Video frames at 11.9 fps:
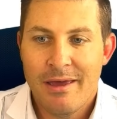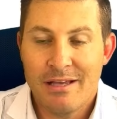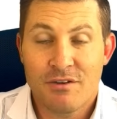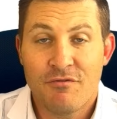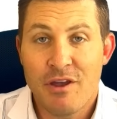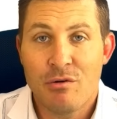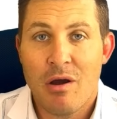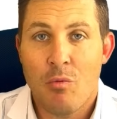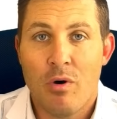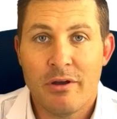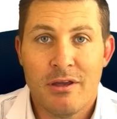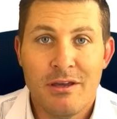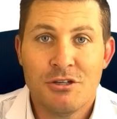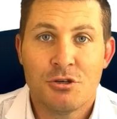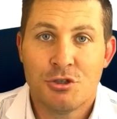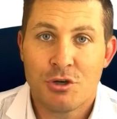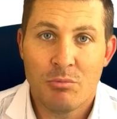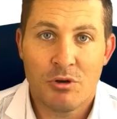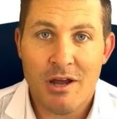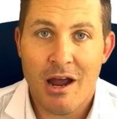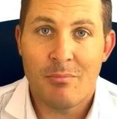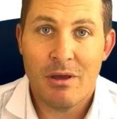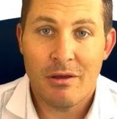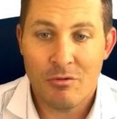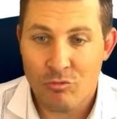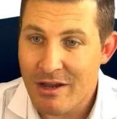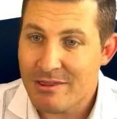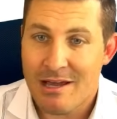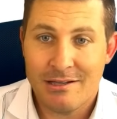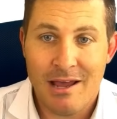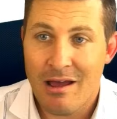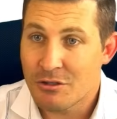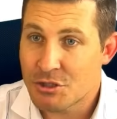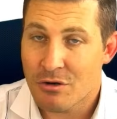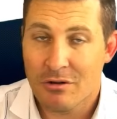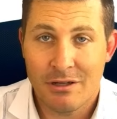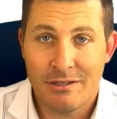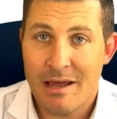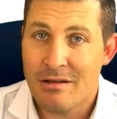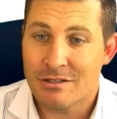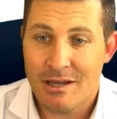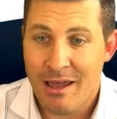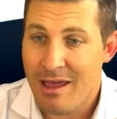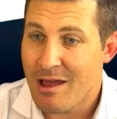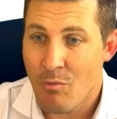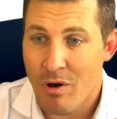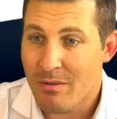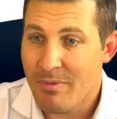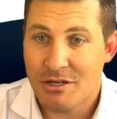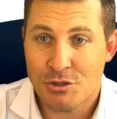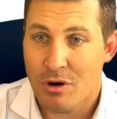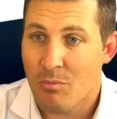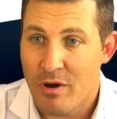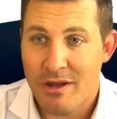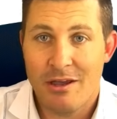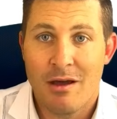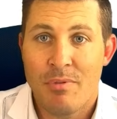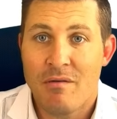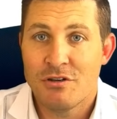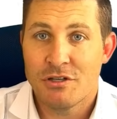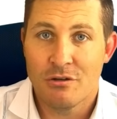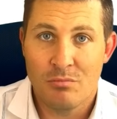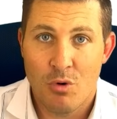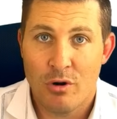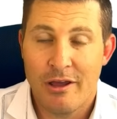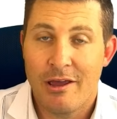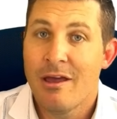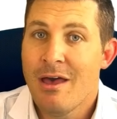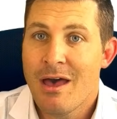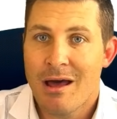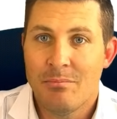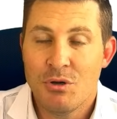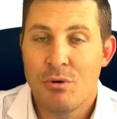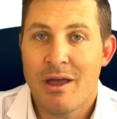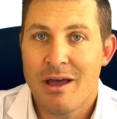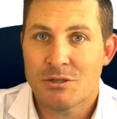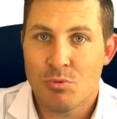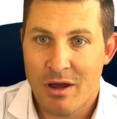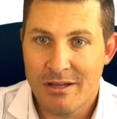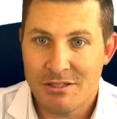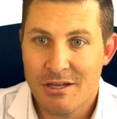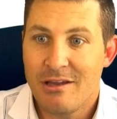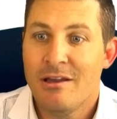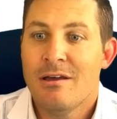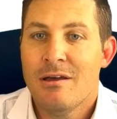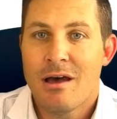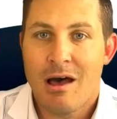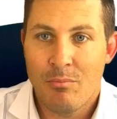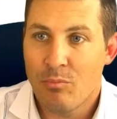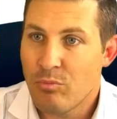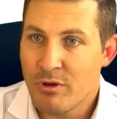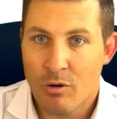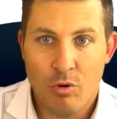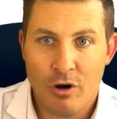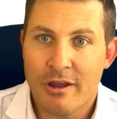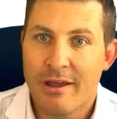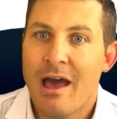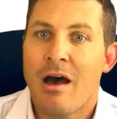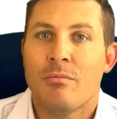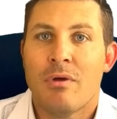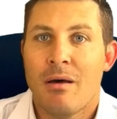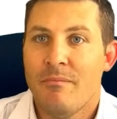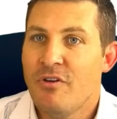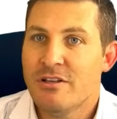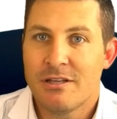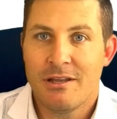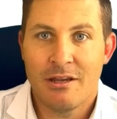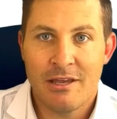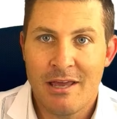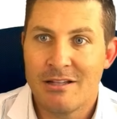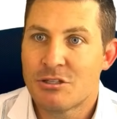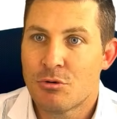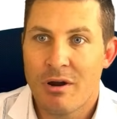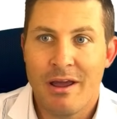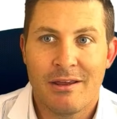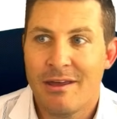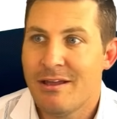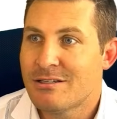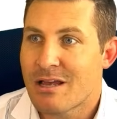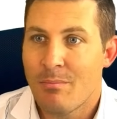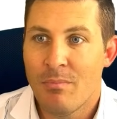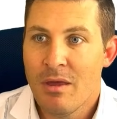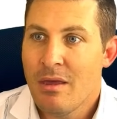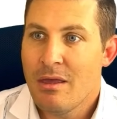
is figure out what is your dream retirement and write that down, journal it down, say, hey, I want to make sure I'm waking up every single morning, I'm doing XYZ. I'm working out, I'm visiting kids, grandkids, I'm